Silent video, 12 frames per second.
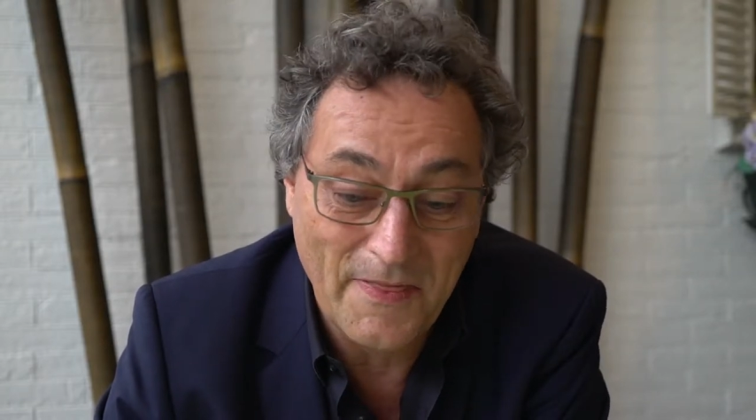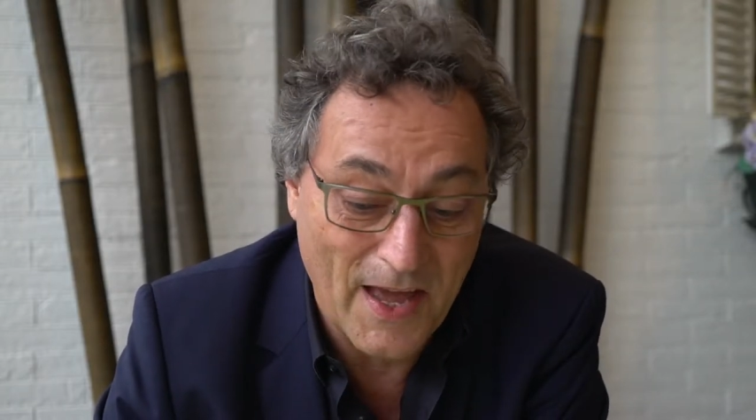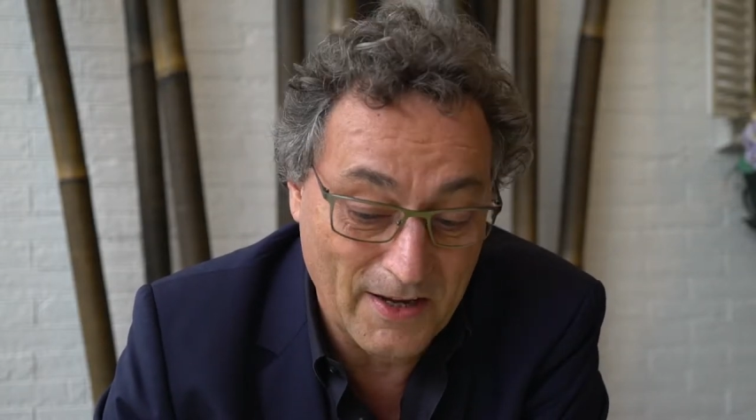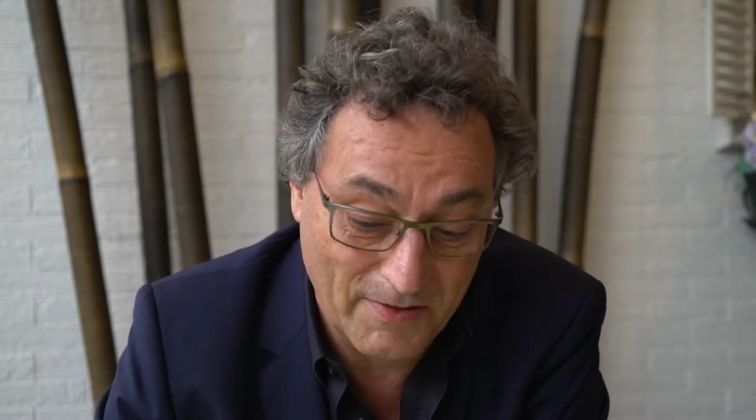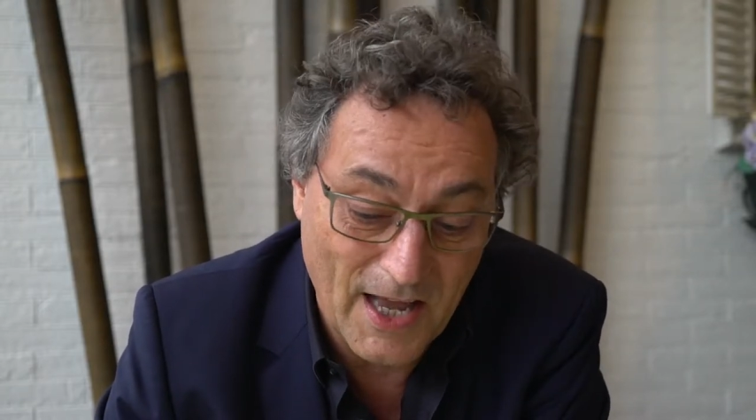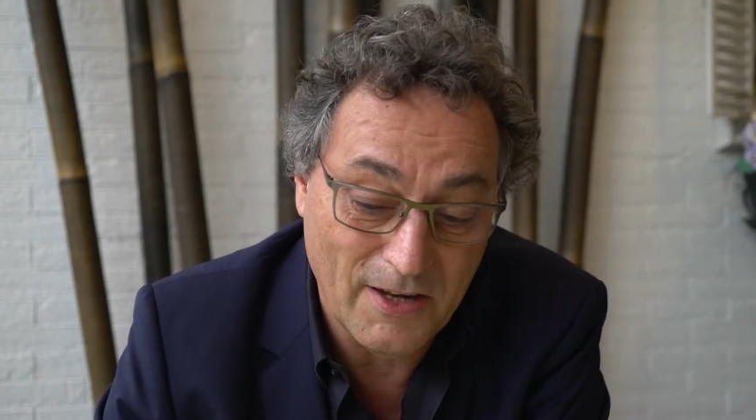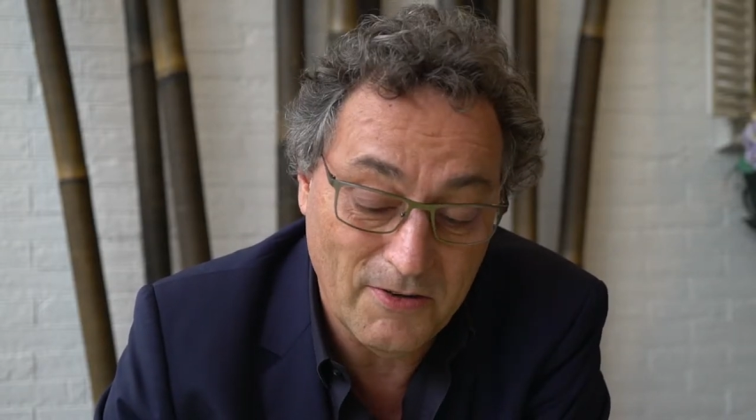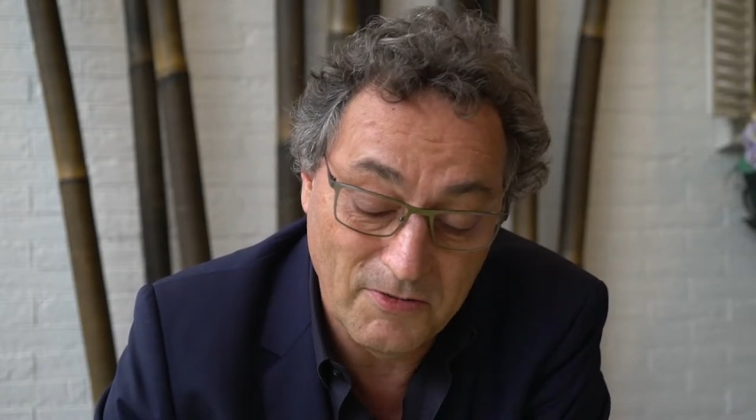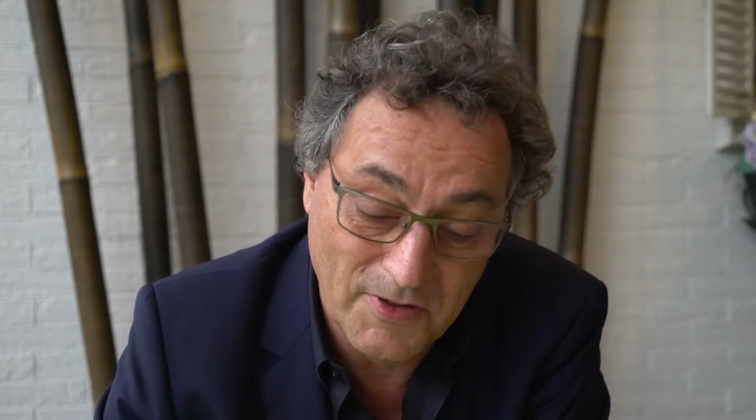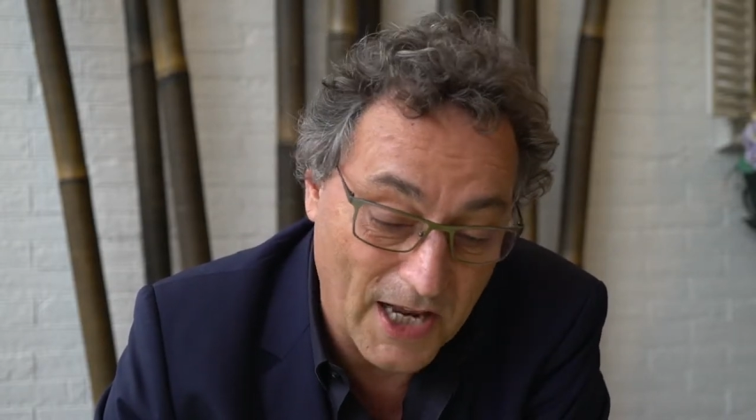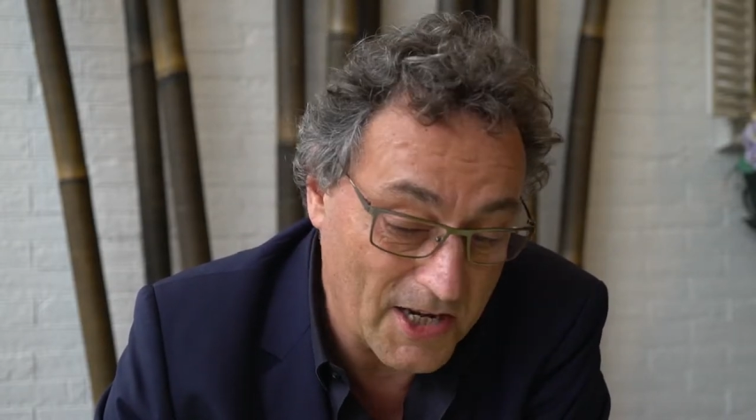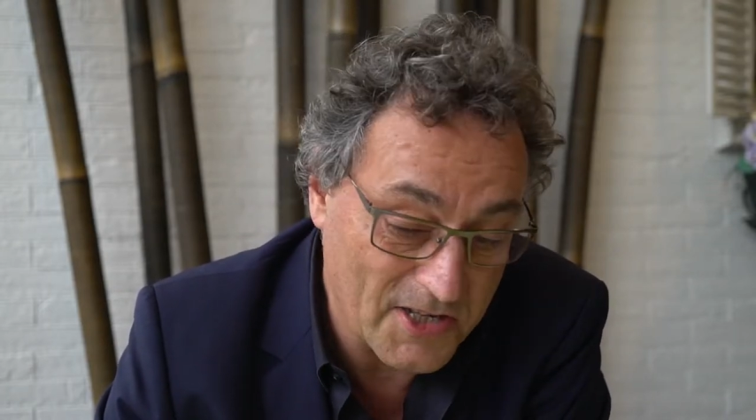And
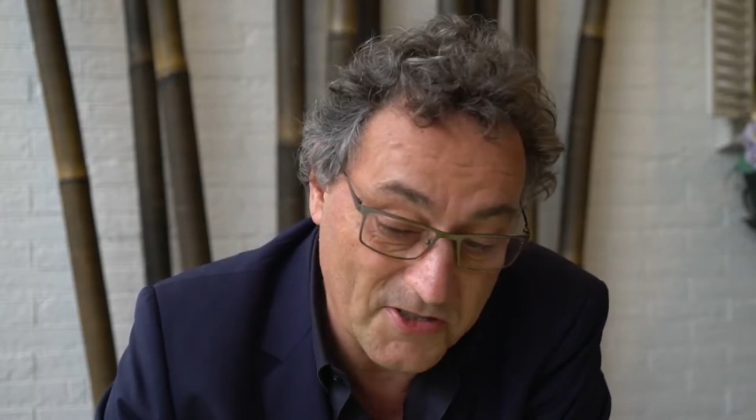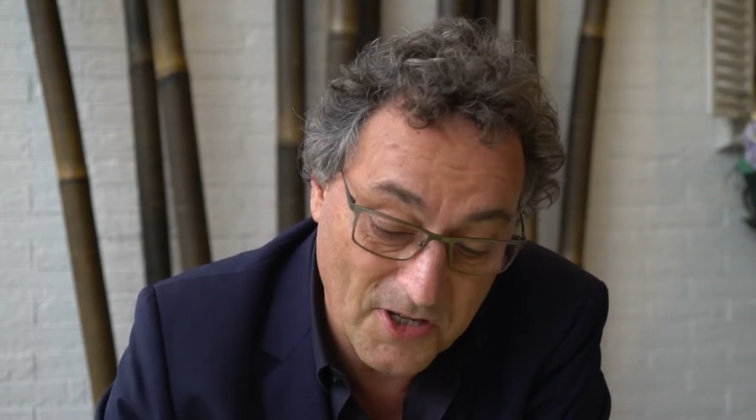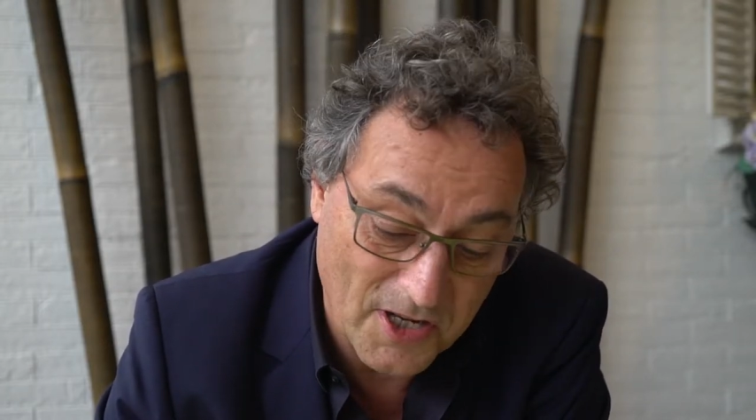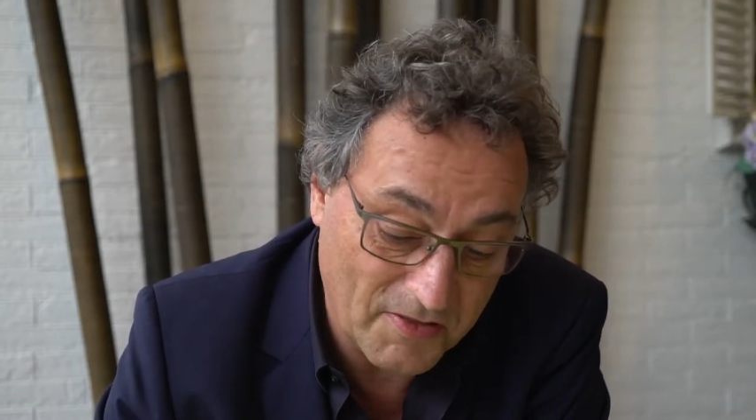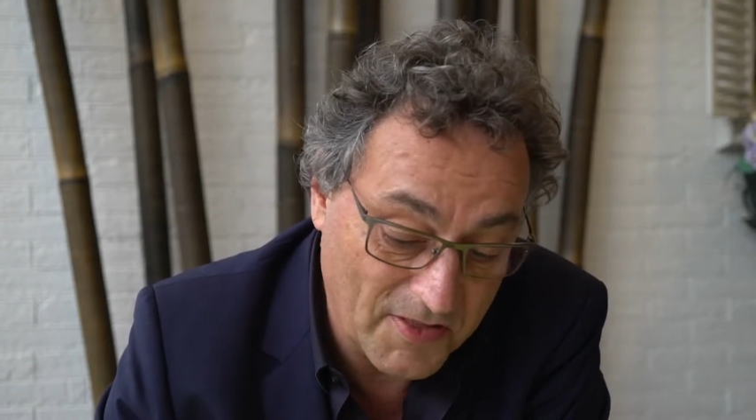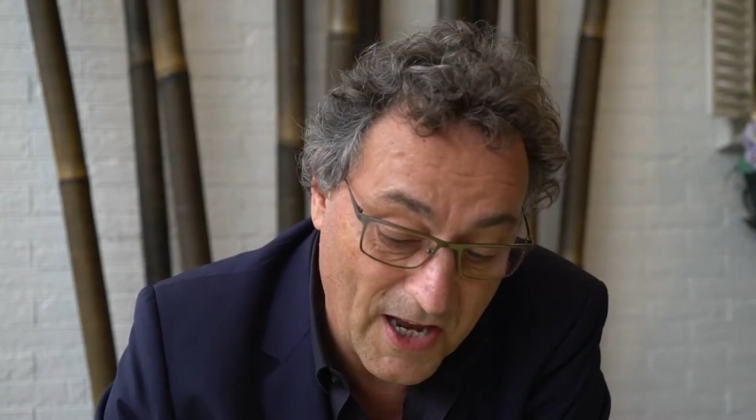that is not